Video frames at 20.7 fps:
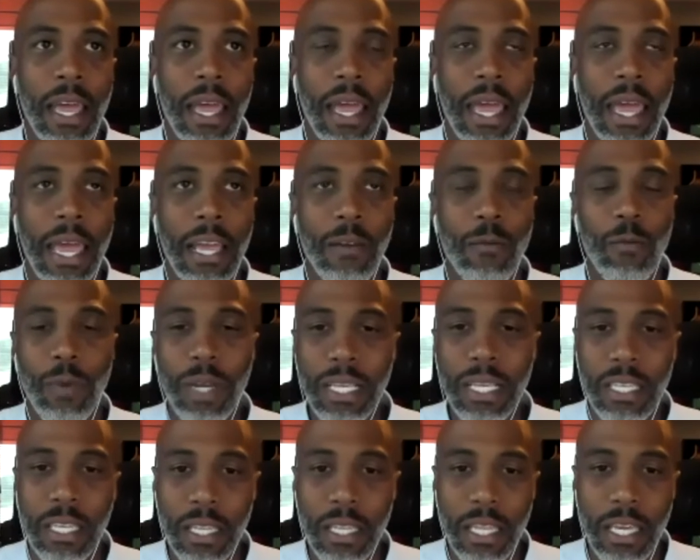And
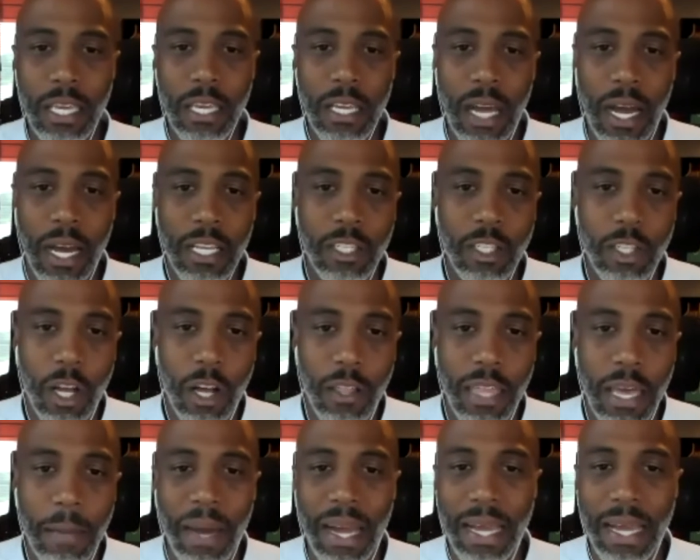recently I saw
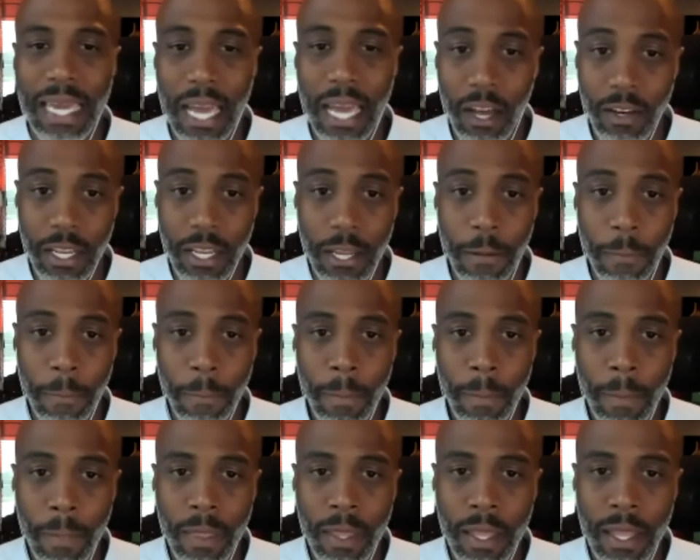that my county
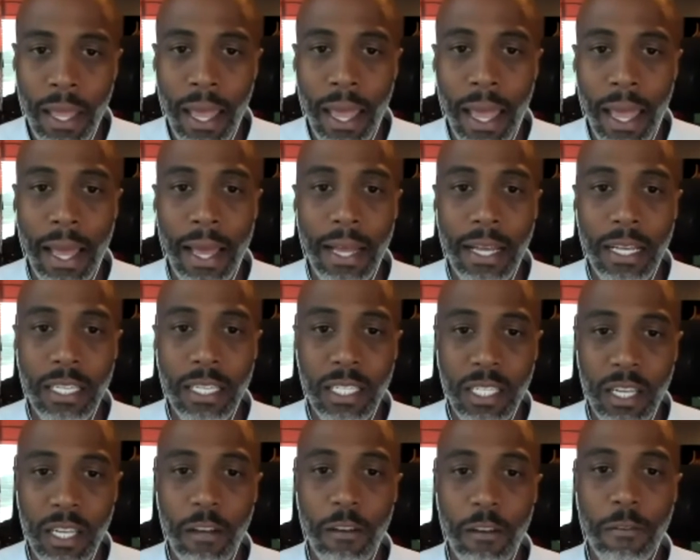has
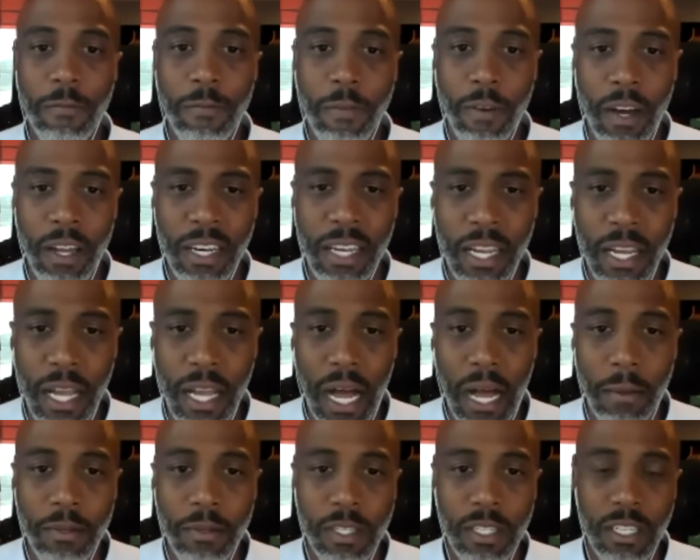funding
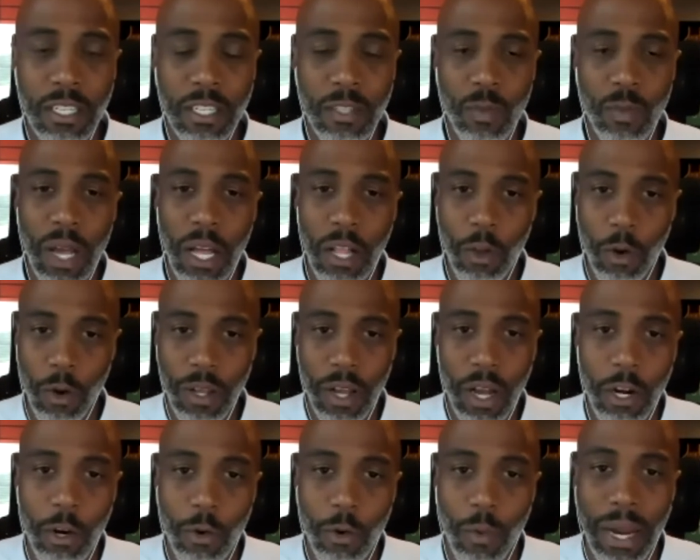options as well, or
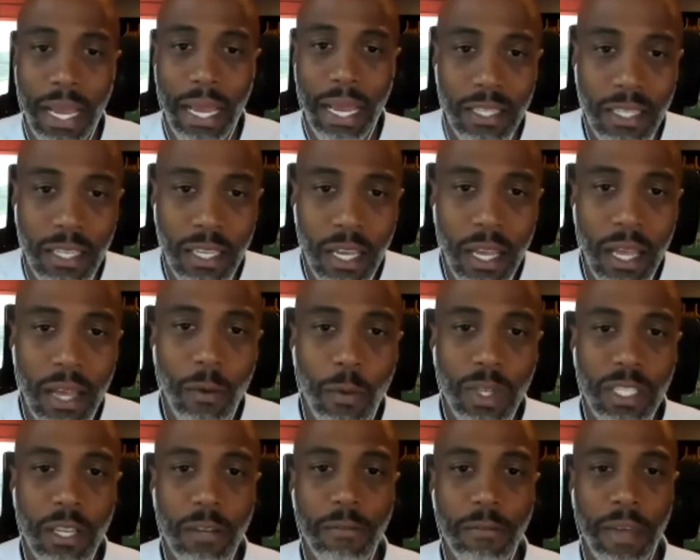a grant
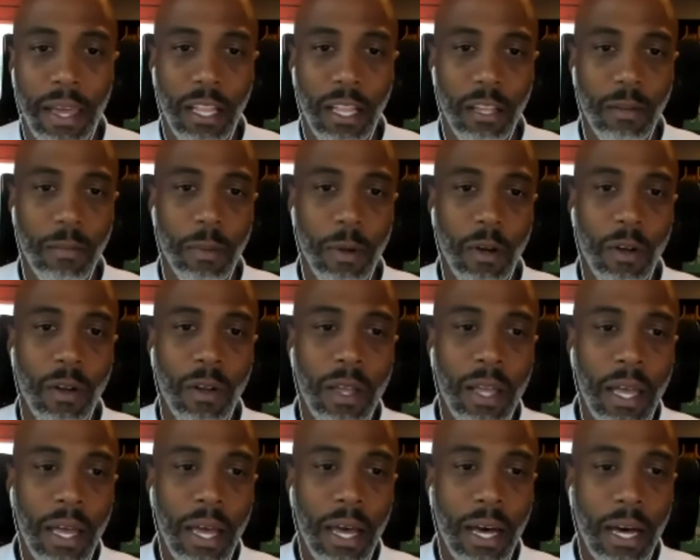was available.
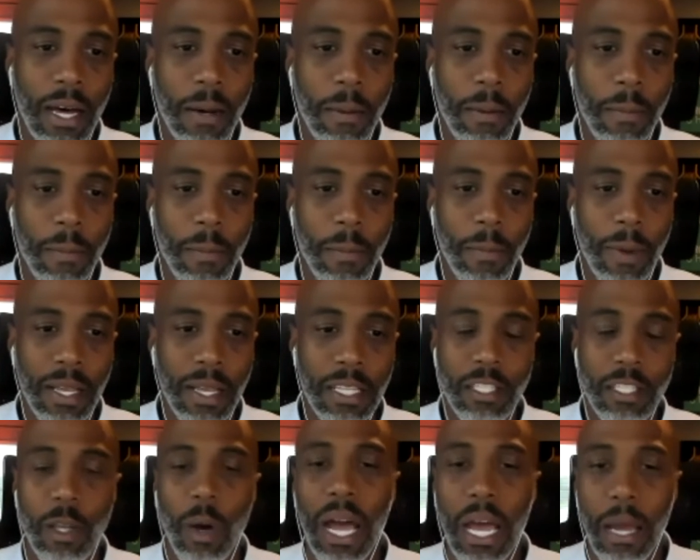And
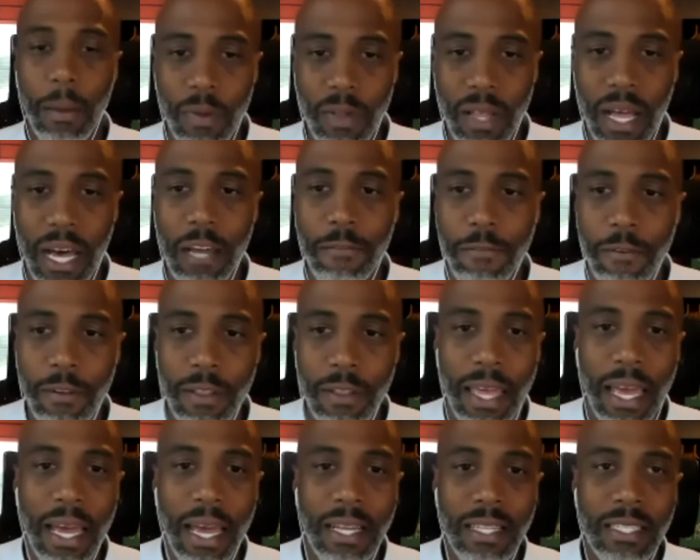so I applied for
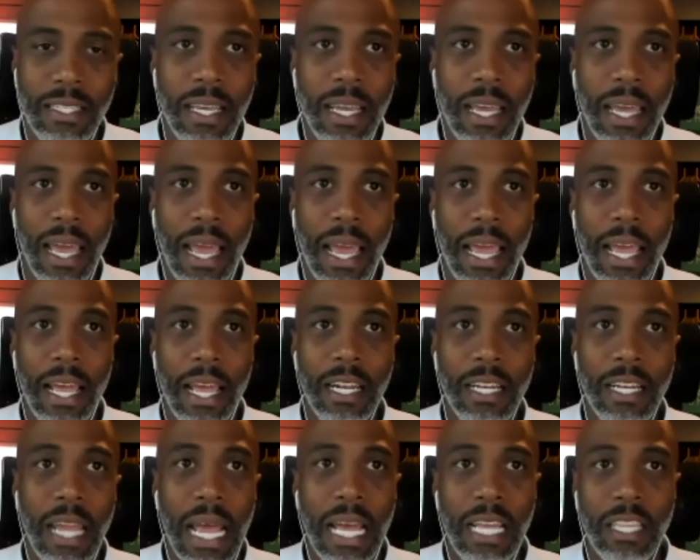that.
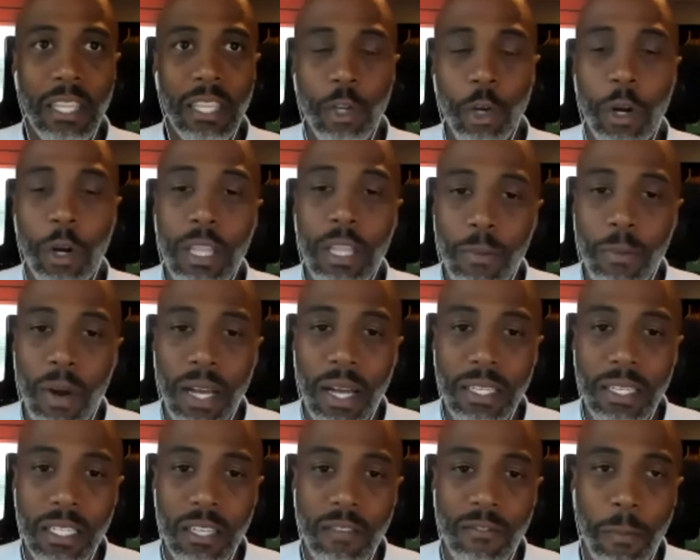And during the
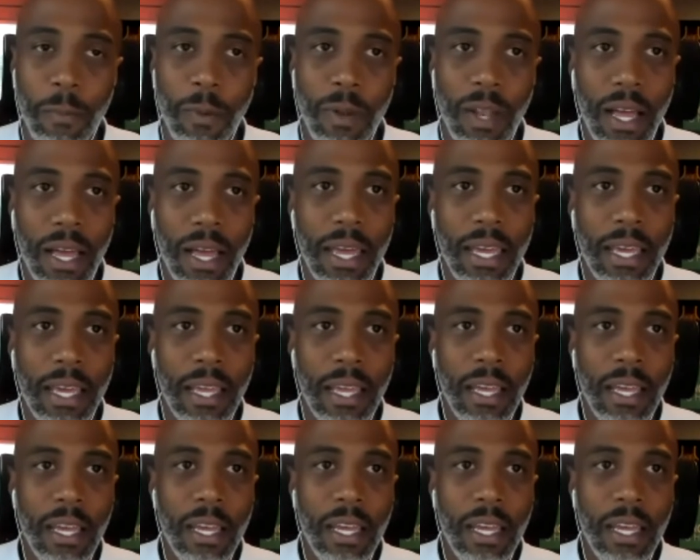process of applying,
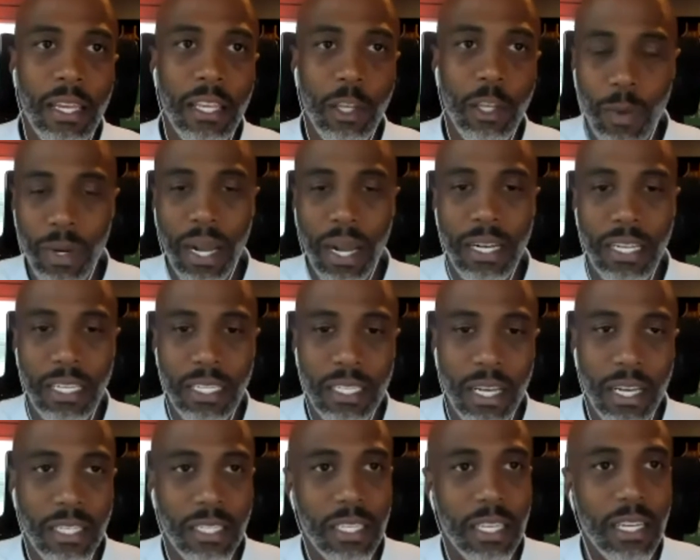you and I
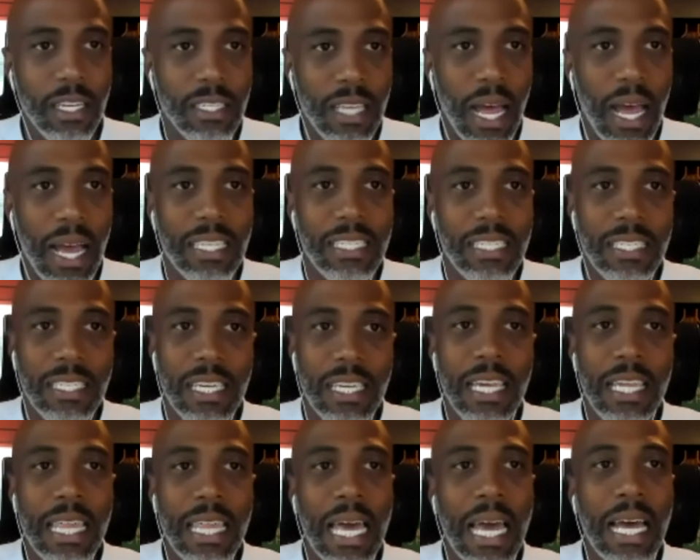discussed this, I see
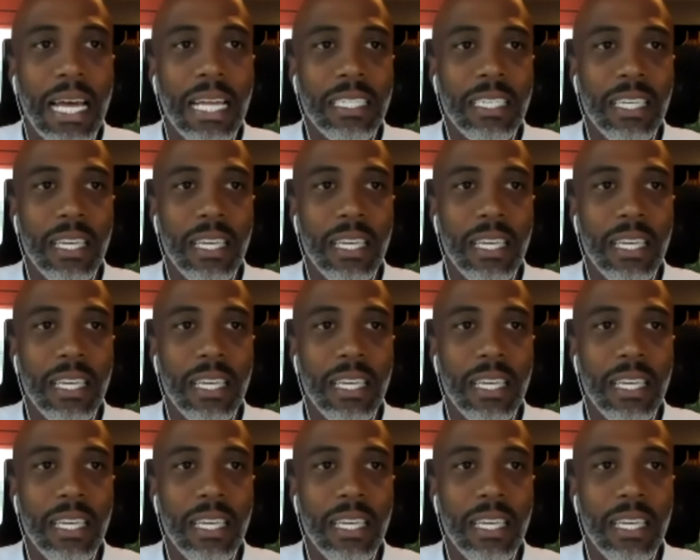that